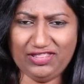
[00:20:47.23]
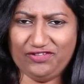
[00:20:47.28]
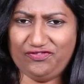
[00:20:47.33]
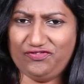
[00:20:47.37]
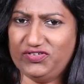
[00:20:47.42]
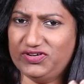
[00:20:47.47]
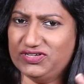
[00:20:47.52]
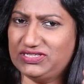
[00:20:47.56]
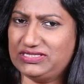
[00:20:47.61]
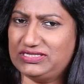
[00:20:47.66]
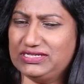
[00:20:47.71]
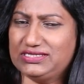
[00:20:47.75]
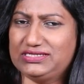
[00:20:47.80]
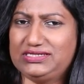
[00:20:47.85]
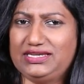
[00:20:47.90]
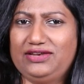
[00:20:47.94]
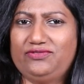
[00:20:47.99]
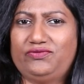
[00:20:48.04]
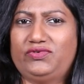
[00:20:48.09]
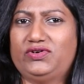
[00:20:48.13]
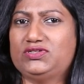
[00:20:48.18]
In the first
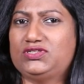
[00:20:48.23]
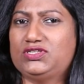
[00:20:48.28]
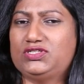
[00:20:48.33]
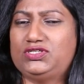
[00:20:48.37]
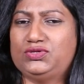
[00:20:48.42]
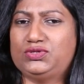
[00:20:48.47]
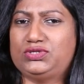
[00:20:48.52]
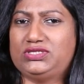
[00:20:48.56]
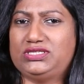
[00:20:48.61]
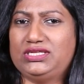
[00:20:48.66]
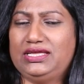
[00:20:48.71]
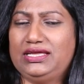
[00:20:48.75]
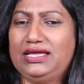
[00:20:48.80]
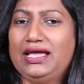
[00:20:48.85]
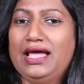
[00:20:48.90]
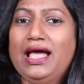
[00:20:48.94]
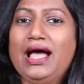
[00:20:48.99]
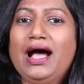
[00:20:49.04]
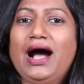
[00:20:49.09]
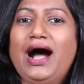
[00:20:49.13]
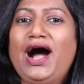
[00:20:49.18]
16 verses, you see
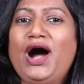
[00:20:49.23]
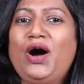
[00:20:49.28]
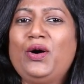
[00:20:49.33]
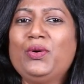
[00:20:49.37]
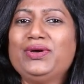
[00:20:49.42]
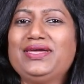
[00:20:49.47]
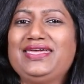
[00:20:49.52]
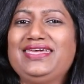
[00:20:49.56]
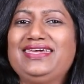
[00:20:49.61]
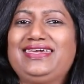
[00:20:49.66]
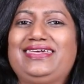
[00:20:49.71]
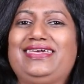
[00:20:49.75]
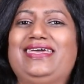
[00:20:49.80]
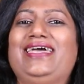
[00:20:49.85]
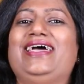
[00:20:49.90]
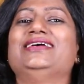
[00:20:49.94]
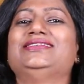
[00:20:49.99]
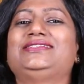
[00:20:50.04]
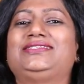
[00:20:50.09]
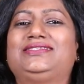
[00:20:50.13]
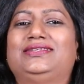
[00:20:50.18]
how he
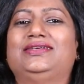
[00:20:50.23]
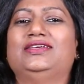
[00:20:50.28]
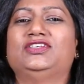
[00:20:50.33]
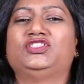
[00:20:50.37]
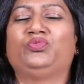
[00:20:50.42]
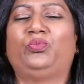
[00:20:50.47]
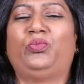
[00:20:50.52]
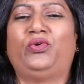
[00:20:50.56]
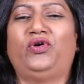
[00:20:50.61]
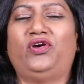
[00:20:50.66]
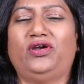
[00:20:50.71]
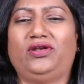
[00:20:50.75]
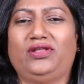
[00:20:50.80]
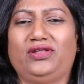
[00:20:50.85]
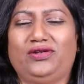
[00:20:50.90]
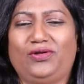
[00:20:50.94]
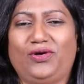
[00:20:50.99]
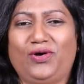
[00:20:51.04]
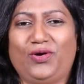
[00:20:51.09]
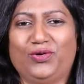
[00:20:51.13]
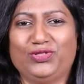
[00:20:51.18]
casts his
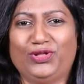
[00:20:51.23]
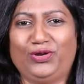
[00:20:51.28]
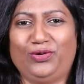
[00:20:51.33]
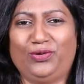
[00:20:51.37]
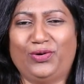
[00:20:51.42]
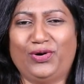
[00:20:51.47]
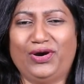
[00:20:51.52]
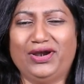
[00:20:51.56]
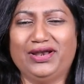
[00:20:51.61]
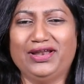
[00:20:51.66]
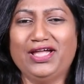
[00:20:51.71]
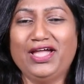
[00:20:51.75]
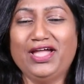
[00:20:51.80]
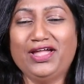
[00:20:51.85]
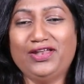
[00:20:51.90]
burden on the Lord,